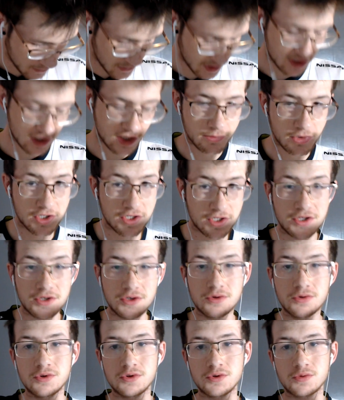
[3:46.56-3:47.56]
I'm a
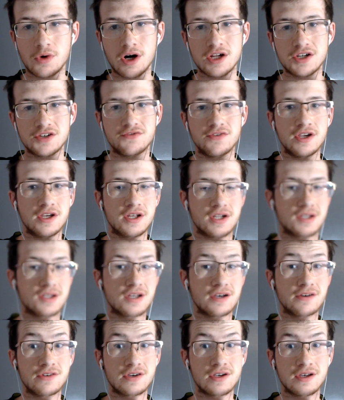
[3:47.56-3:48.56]
huge watch fan. I
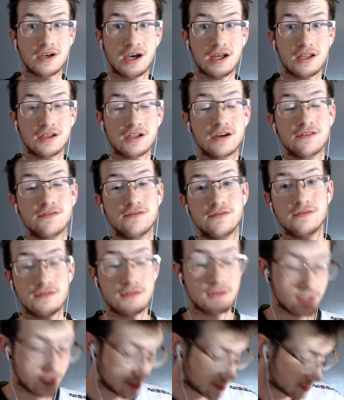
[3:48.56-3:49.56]
love it. I love
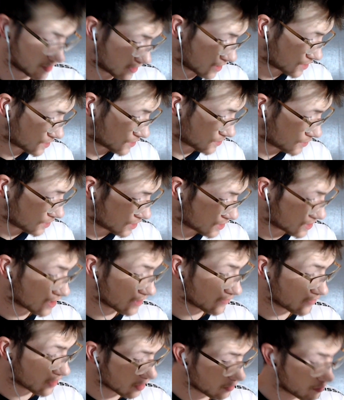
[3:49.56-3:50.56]
accessories. I
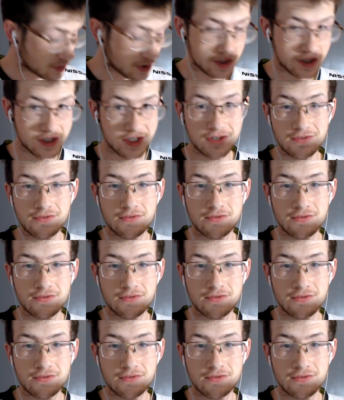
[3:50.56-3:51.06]
got a bunch of